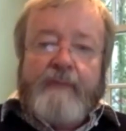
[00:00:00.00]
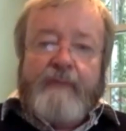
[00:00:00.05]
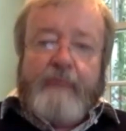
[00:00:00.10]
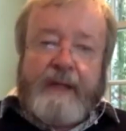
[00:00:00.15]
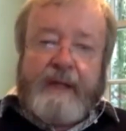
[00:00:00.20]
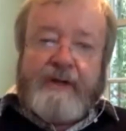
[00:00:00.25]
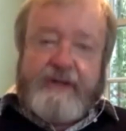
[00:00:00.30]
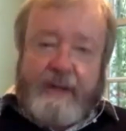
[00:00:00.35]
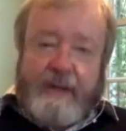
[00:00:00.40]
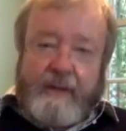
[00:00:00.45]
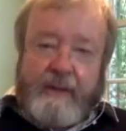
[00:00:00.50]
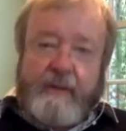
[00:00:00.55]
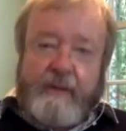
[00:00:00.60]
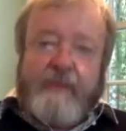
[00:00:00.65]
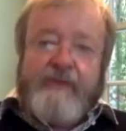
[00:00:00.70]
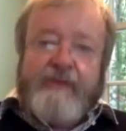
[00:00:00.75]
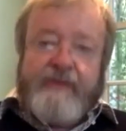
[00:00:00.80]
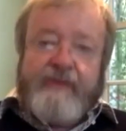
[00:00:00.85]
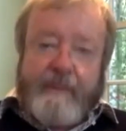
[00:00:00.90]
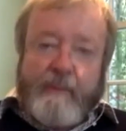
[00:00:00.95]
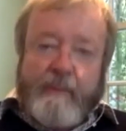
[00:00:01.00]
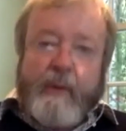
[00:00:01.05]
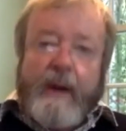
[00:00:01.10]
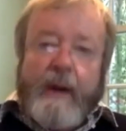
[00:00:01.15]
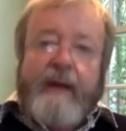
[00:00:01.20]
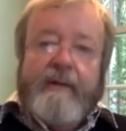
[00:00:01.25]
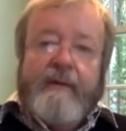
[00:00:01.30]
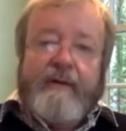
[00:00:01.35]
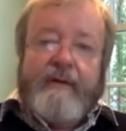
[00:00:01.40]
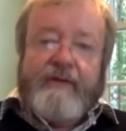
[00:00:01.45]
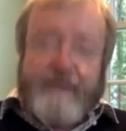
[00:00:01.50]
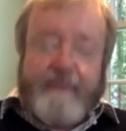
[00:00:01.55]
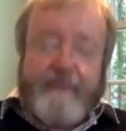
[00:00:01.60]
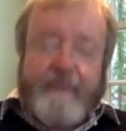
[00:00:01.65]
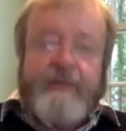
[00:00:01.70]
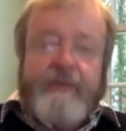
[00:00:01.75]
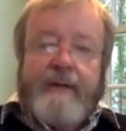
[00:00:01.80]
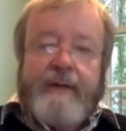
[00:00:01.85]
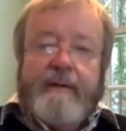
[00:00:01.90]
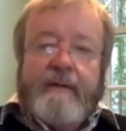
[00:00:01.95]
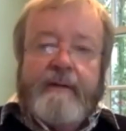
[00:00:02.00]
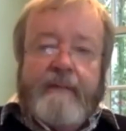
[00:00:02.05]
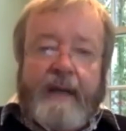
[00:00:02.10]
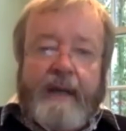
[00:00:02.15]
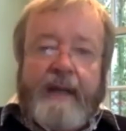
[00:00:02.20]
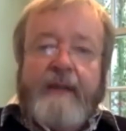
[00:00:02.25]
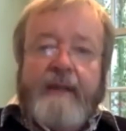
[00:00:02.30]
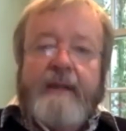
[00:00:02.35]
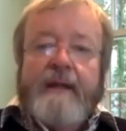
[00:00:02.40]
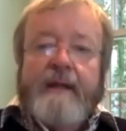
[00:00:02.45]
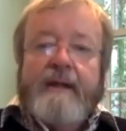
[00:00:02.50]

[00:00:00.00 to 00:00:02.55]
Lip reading: been told somewhere in something we read